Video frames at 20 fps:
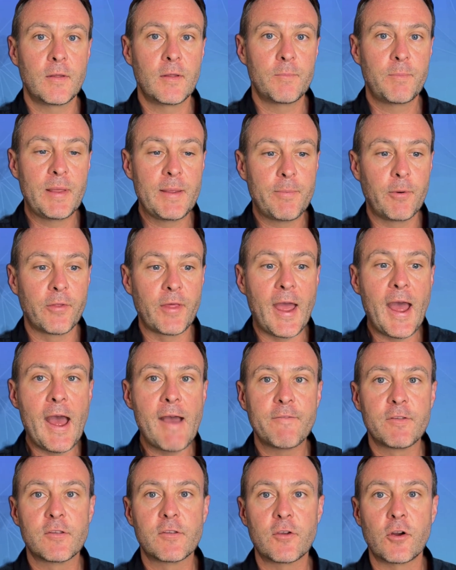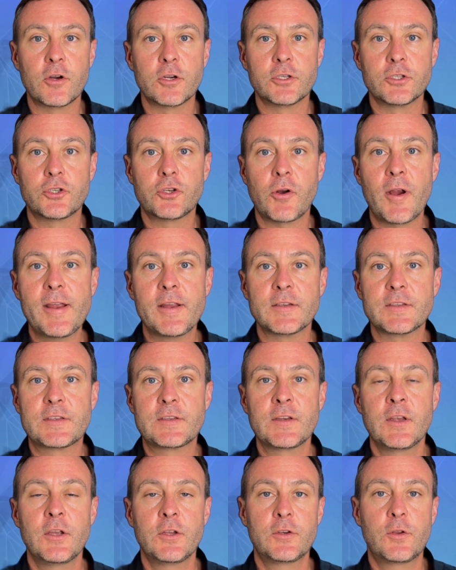people that have certain
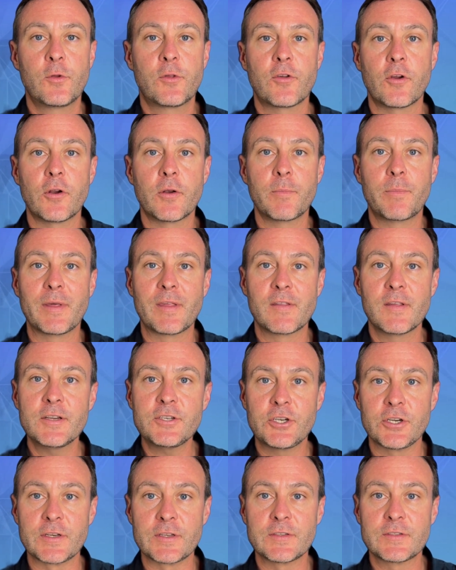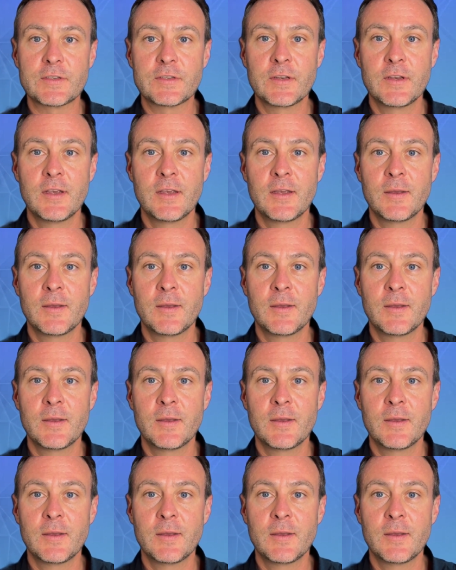traits to certain positions.